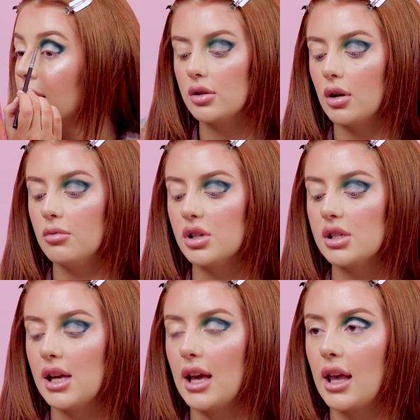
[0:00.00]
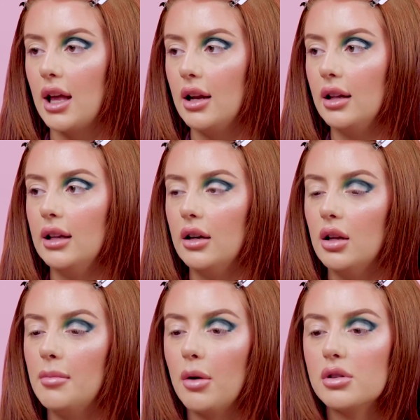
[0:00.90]
So I'm just taking little
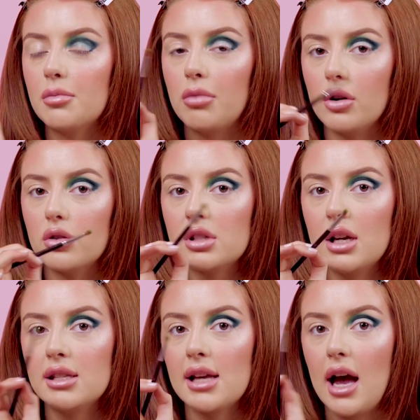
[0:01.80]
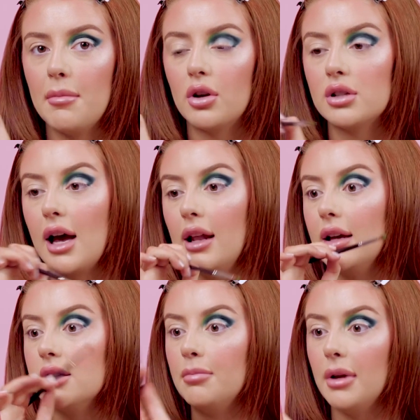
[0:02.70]
amounts of product at a time because I
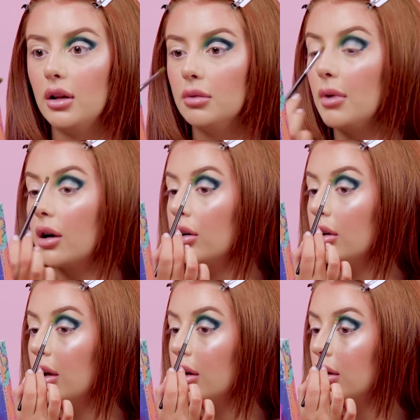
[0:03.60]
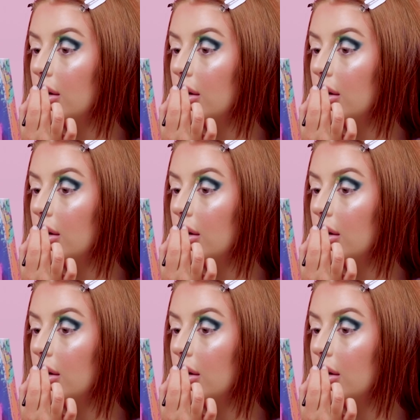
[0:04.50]
like to build my colour.